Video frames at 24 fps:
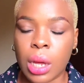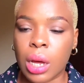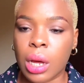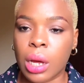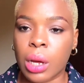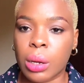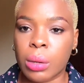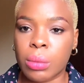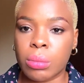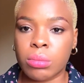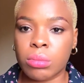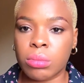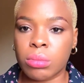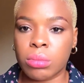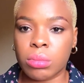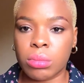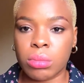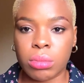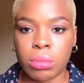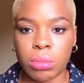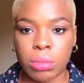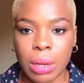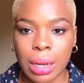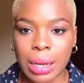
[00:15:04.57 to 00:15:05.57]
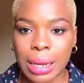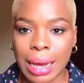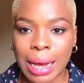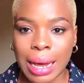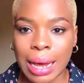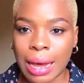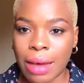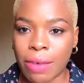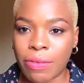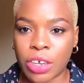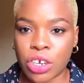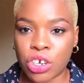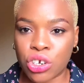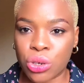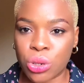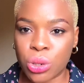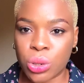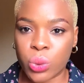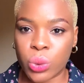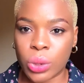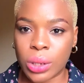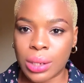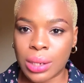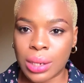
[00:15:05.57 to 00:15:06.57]
I have
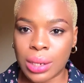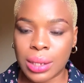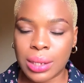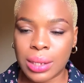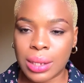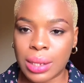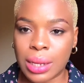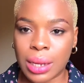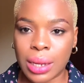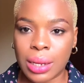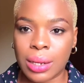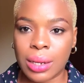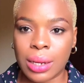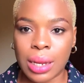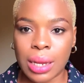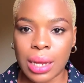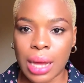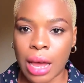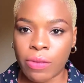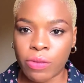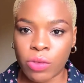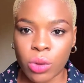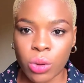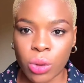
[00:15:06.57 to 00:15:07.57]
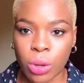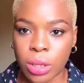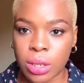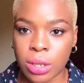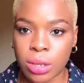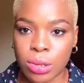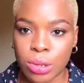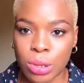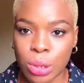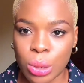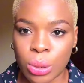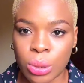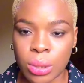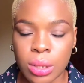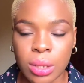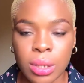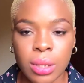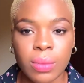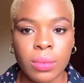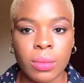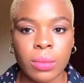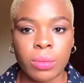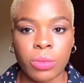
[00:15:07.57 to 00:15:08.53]
issues with this thing. Have you gotten yours?